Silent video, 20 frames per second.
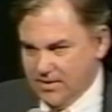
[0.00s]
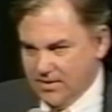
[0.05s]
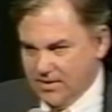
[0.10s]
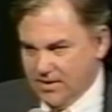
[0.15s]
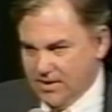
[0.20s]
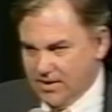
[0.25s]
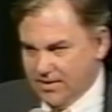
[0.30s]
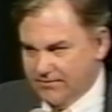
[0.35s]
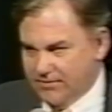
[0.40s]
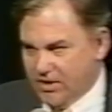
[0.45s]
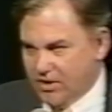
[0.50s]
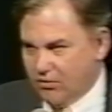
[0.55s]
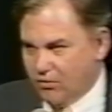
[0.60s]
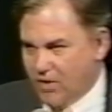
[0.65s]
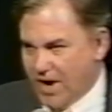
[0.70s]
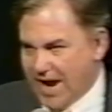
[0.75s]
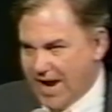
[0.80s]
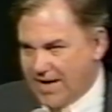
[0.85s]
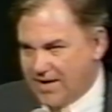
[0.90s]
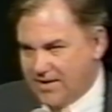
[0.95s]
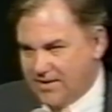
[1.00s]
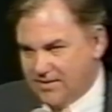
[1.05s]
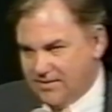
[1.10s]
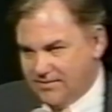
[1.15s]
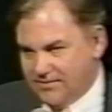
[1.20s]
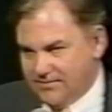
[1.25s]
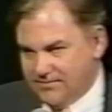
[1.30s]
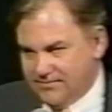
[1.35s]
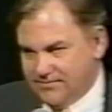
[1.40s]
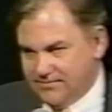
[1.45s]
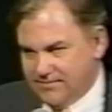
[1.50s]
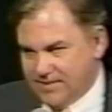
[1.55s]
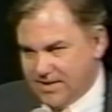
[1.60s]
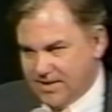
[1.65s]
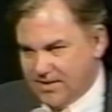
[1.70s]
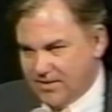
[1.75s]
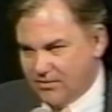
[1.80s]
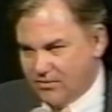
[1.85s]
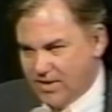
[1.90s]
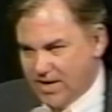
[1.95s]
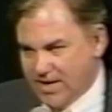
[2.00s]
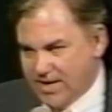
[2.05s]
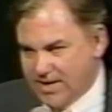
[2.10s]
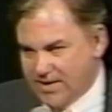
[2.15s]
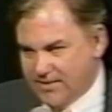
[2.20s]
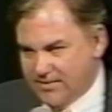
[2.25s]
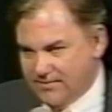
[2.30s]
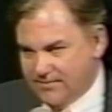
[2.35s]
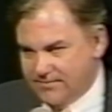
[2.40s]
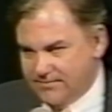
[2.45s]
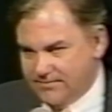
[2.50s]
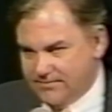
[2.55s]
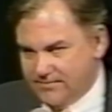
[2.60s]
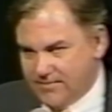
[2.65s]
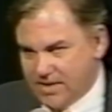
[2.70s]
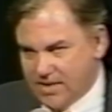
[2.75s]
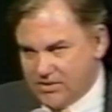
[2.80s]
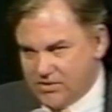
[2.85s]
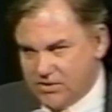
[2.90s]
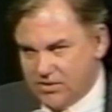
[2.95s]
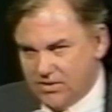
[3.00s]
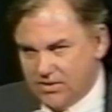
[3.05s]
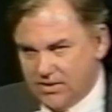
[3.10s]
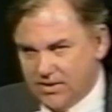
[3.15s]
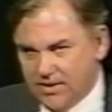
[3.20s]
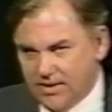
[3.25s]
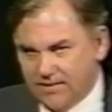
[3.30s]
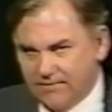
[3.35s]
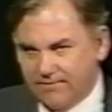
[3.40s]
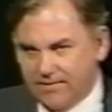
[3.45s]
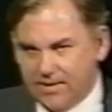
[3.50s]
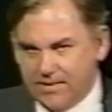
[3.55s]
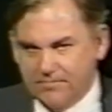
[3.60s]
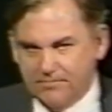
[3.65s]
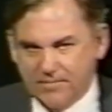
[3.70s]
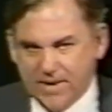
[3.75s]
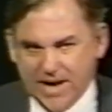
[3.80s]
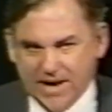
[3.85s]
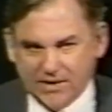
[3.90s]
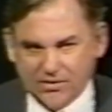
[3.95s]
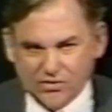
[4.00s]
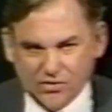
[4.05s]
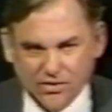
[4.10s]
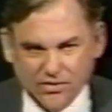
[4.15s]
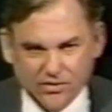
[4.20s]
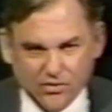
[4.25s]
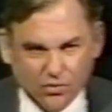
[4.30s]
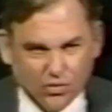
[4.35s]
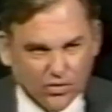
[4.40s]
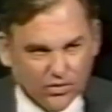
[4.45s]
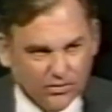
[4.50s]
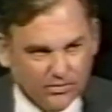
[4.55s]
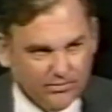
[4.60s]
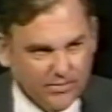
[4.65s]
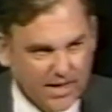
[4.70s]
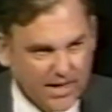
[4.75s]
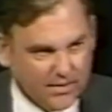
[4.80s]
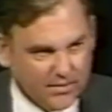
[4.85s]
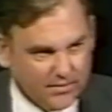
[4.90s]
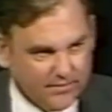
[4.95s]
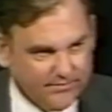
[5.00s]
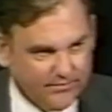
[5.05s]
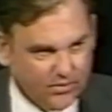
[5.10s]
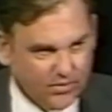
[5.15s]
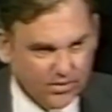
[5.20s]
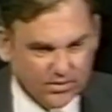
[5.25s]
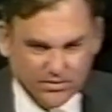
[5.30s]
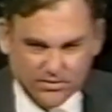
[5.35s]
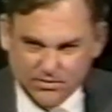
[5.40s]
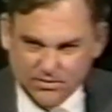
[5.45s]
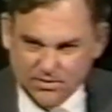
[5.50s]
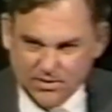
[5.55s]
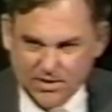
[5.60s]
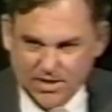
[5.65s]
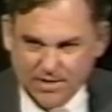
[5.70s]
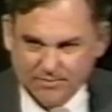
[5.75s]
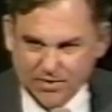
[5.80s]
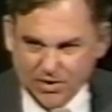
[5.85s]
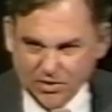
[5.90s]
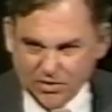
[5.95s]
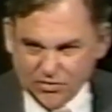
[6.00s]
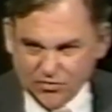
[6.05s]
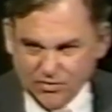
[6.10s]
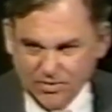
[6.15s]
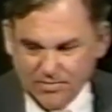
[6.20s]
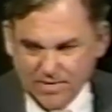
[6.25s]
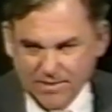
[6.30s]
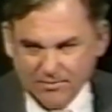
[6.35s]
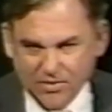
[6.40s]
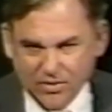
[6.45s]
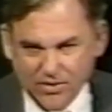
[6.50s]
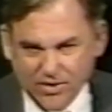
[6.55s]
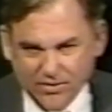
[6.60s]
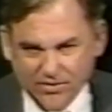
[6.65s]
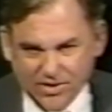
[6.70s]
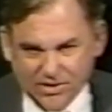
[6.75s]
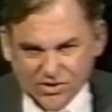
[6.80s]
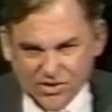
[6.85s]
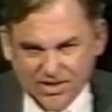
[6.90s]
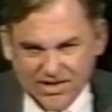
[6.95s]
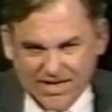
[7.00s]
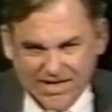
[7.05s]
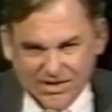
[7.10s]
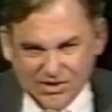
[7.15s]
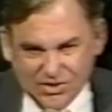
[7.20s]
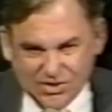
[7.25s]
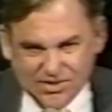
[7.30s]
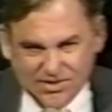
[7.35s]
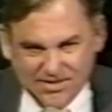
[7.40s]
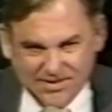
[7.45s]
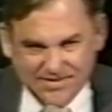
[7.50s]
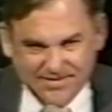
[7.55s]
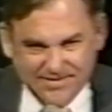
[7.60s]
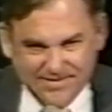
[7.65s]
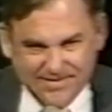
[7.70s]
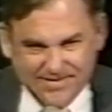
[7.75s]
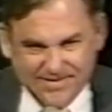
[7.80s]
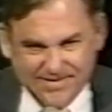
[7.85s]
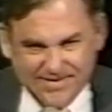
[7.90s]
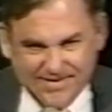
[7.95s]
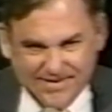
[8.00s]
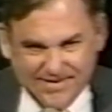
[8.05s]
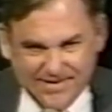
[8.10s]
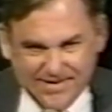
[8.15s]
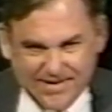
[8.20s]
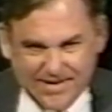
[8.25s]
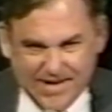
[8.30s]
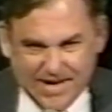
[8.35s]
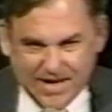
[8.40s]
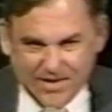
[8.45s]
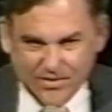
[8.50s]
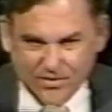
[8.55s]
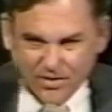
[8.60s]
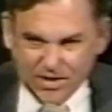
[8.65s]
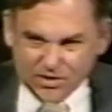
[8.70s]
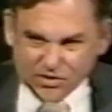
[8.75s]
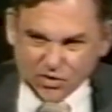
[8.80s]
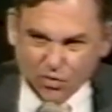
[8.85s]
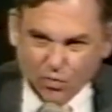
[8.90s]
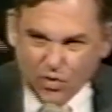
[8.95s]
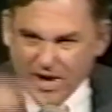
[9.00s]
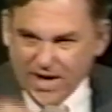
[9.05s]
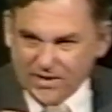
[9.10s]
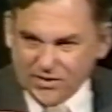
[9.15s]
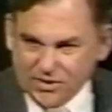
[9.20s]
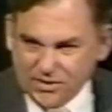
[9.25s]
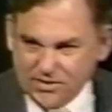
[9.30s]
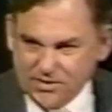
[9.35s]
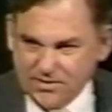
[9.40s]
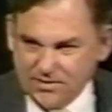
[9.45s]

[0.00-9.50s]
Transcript: of Iraq and Iran as it impacts on the world power force. Because remember, there is an East and there is a West.